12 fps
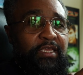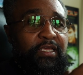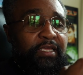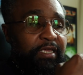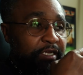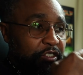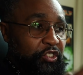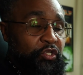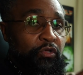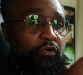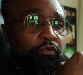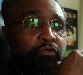can
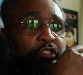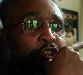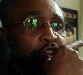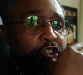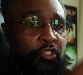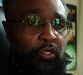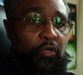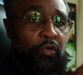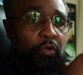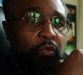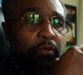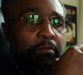do
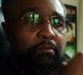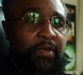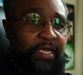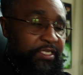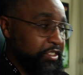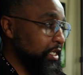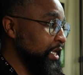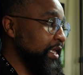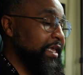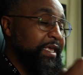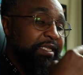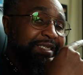so much
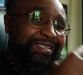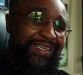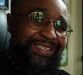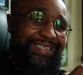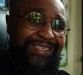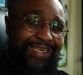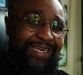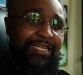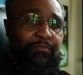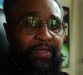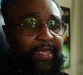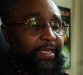in such a tiny
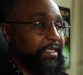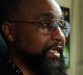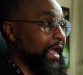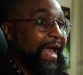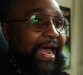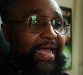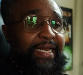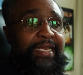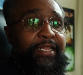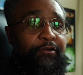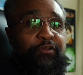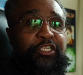package. I
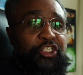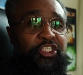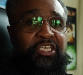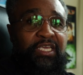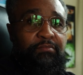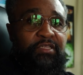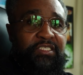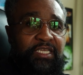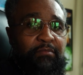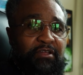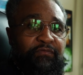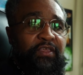literally just keep this
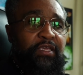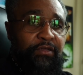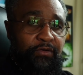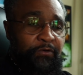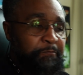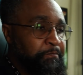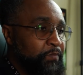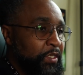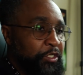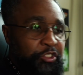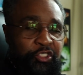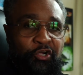in my vehicle
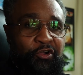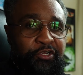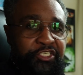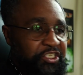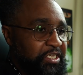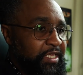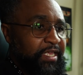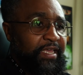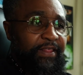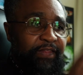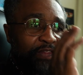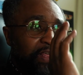charged,
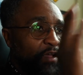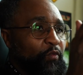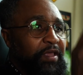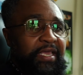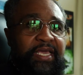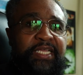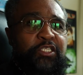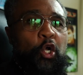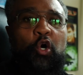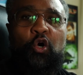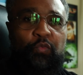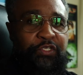and that way it's
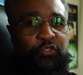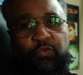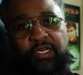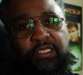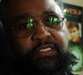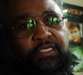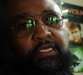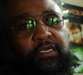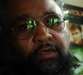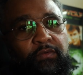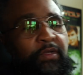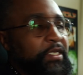always ready to
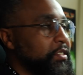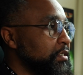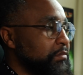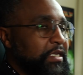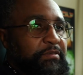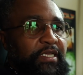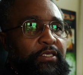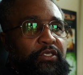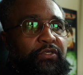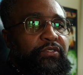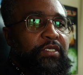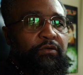go. Sometimes I
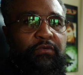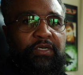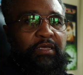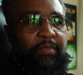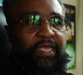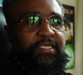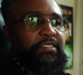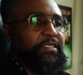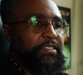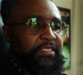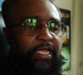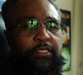use it when I'm actually
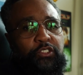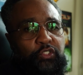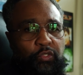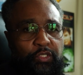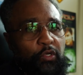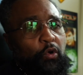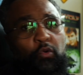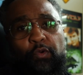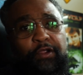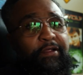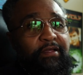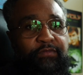inside the studio or
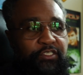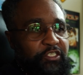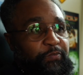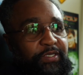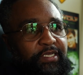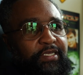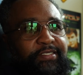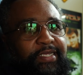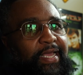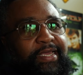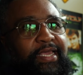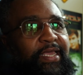wherever, just because
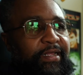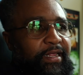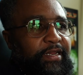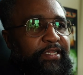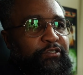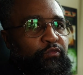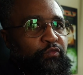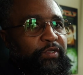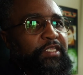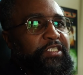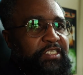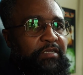I can, and it's
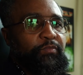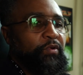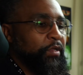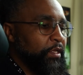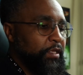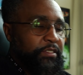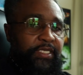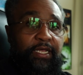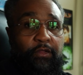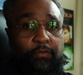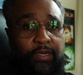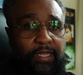really simple. It's got a
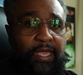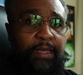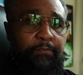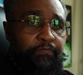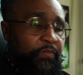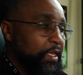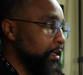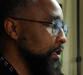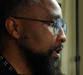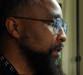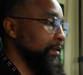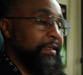great app,
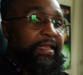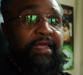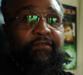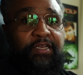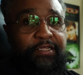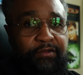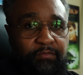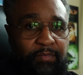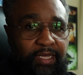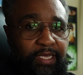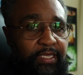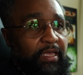lavalier
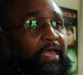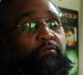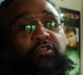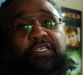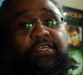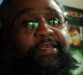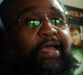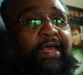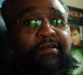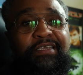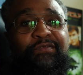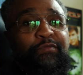mic. I will tell you, I
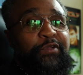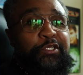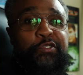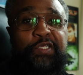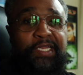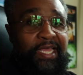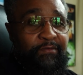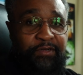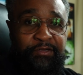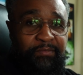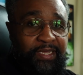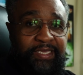don't even really use the
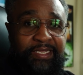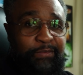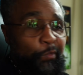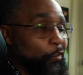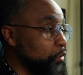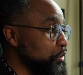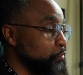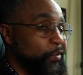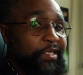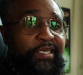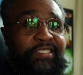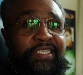lavalier mic anymore, just
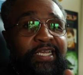because